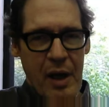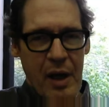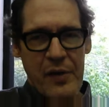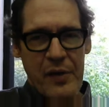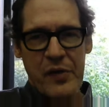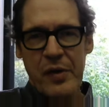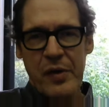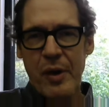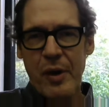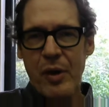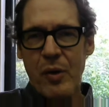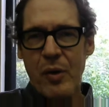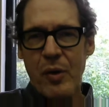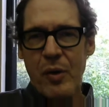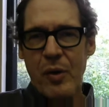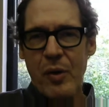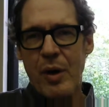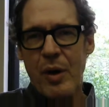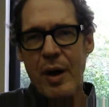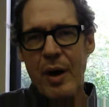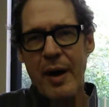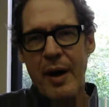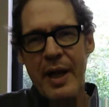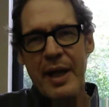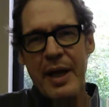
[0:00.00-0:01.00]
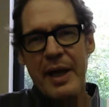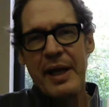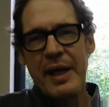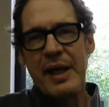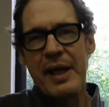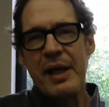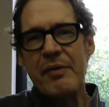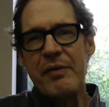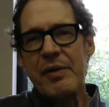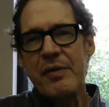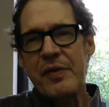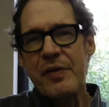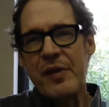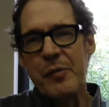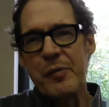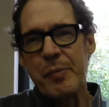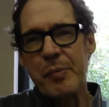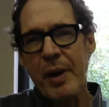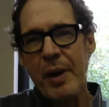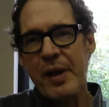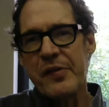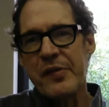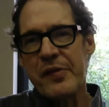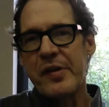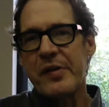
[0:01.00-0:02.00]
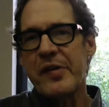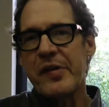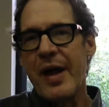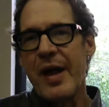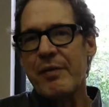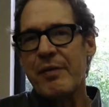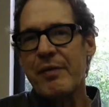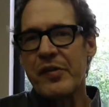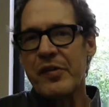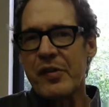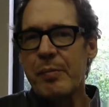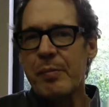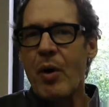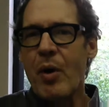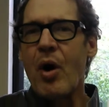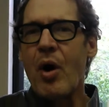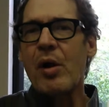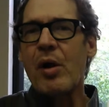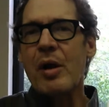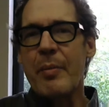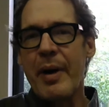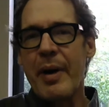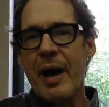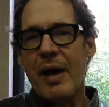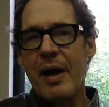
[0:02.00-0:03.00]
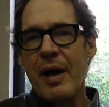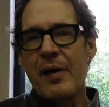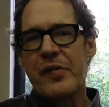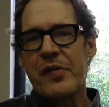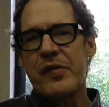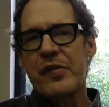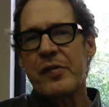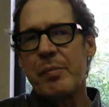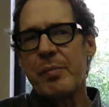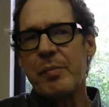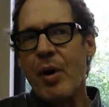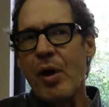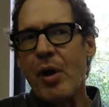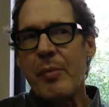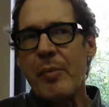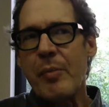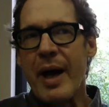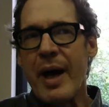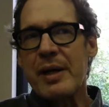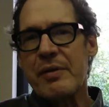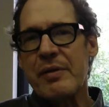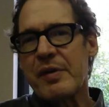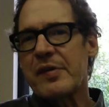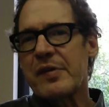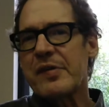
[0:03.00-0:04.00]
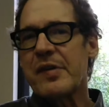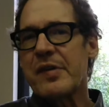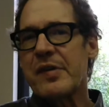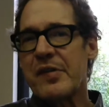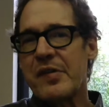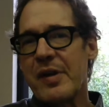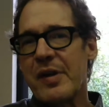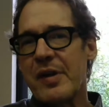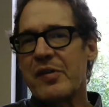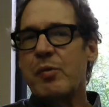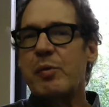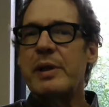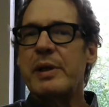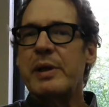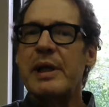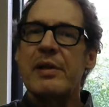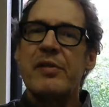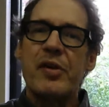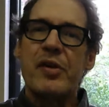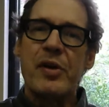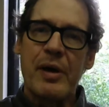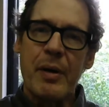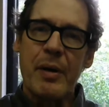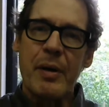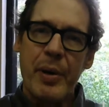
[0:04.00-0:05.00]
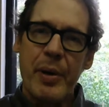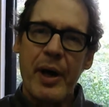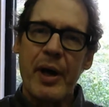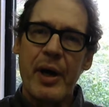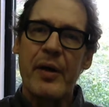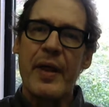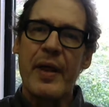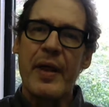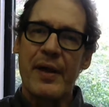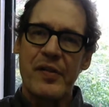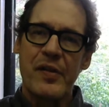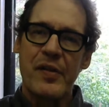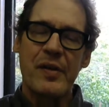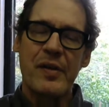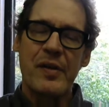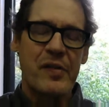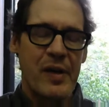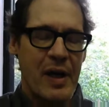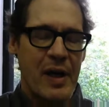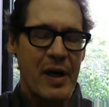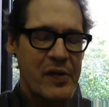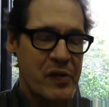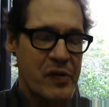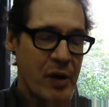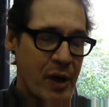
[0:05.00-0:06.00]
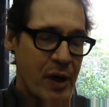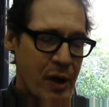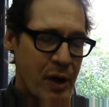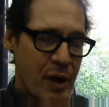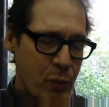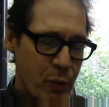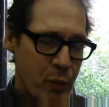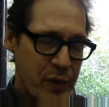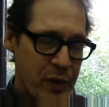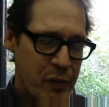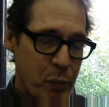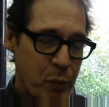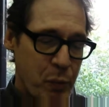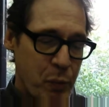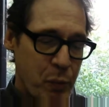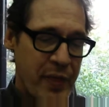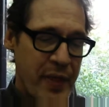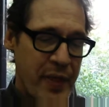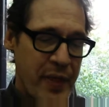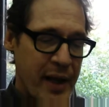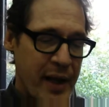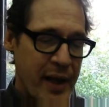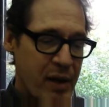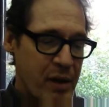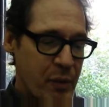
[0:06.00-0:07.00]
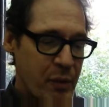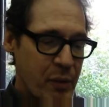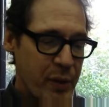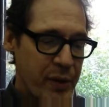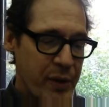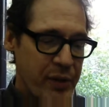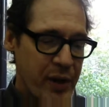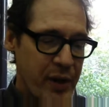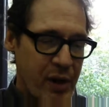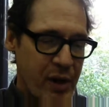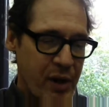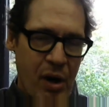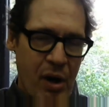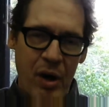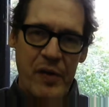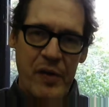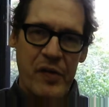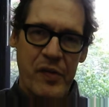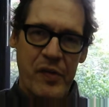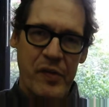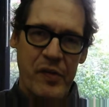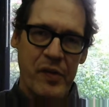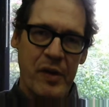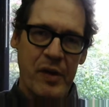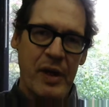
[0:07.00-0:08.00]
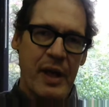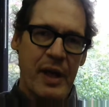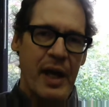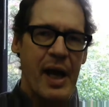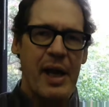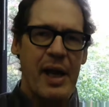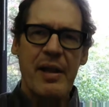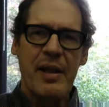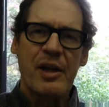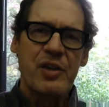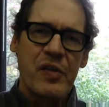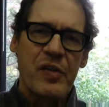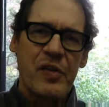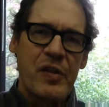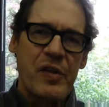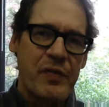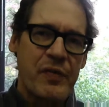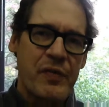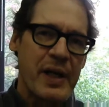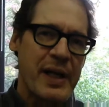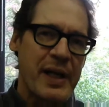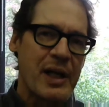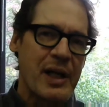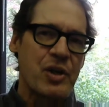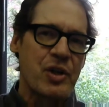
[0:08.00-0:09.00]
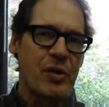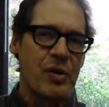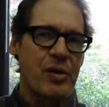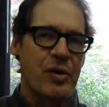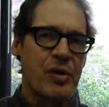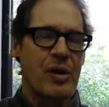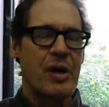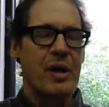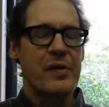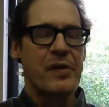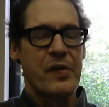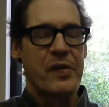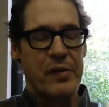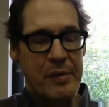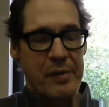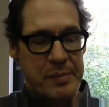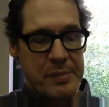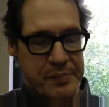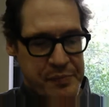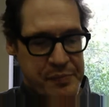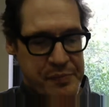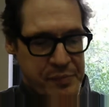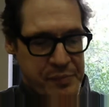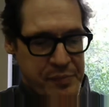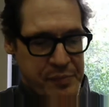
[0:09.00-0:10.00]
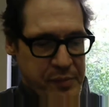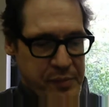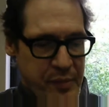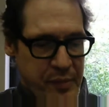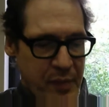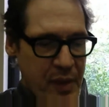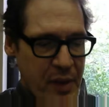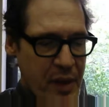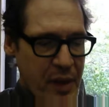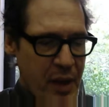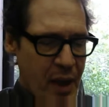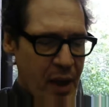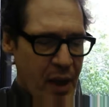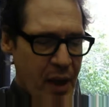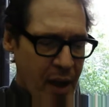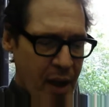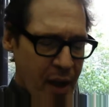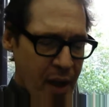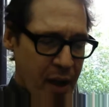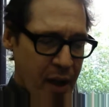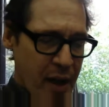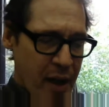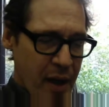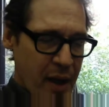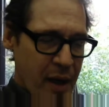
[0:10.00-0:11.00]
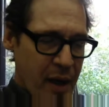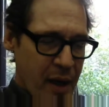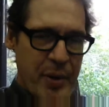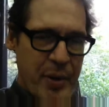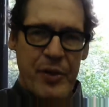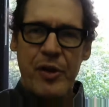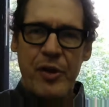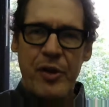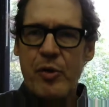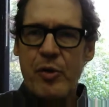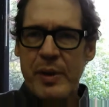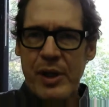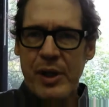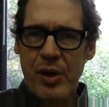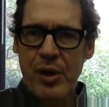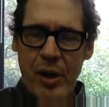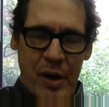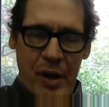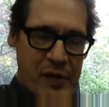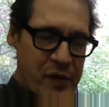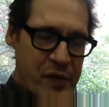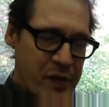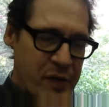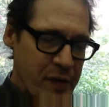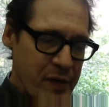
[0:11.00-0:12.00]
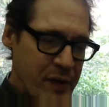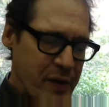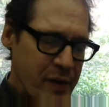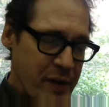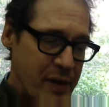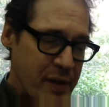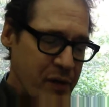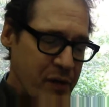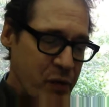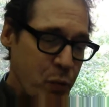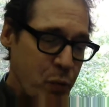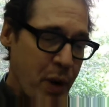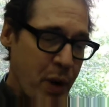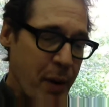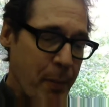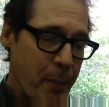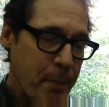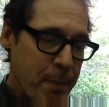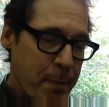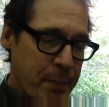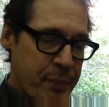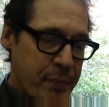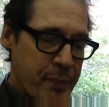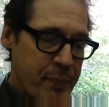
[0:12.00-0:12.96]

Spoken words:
Even if these policies have a small amount of success, we need to compare that success with the costs, and not just the financial costs, but the human costs as well.